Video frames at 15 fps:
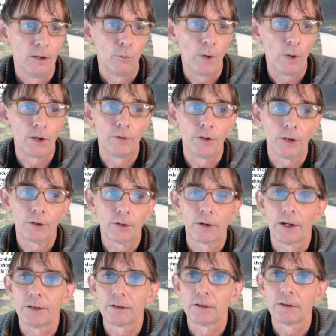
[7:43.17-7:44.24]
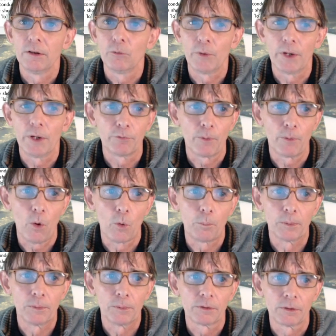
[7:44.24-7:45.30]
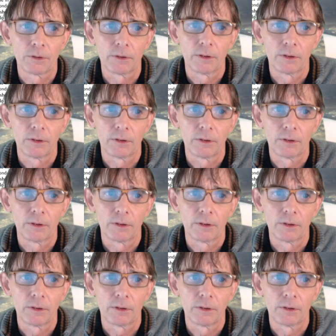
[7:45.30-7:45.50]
While on the other hand, we have opened